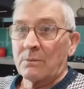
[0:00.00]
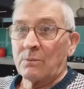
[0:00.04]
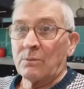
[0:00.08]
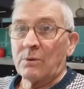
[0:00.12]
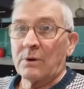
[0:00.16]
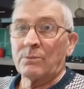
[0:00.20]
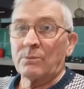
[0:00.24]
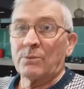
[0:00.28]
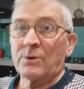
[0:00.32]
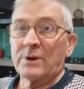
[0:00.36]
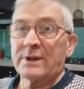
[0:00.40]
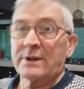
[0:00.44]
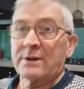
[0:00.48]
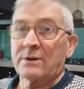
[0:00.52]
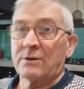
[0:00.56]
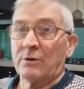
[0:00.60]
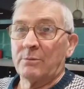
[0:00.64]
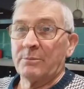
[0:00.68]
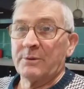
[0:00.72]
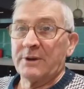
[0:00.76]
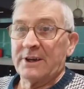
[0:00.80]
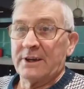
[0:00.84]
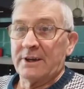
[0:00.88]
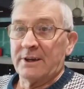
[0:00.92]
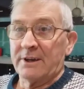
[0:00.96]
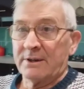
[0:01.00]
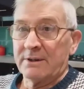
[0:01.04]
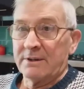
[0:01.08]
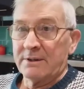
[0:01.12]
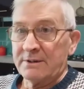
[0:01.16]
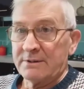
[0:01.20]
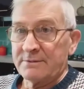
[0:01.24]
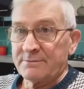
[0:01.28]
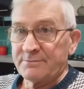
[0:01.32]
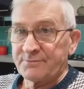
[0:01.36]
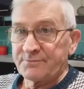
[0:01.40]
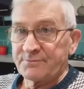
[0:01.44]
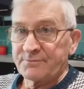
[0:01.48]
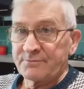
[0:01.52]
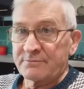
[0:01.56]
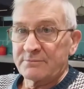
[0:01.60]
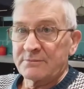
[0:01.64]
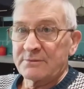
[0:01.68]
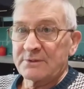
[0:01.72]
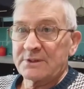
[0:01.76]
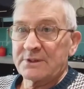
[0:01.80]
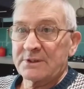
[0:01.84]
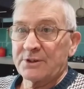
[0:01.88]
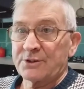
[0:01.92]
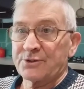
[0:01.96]
When we come here
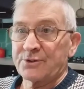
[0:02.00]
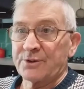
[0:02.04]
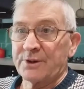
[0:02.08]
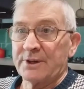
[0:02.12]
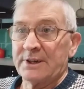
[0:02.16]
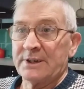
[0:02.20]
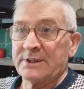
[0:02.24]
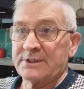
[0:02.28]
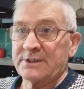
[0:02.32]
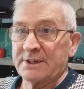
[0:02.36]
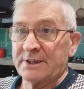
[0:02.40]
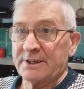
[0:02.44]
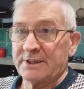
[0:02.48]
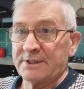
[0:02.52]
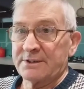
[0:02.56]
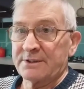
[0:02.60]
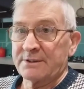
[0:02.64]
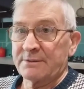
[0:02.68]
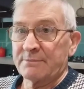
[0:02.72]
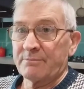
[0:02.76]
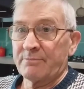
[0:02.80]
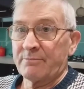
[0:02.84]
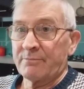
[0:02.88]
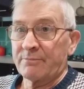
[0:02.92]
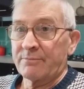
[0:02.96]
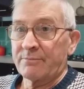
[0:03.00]
to Tracy's,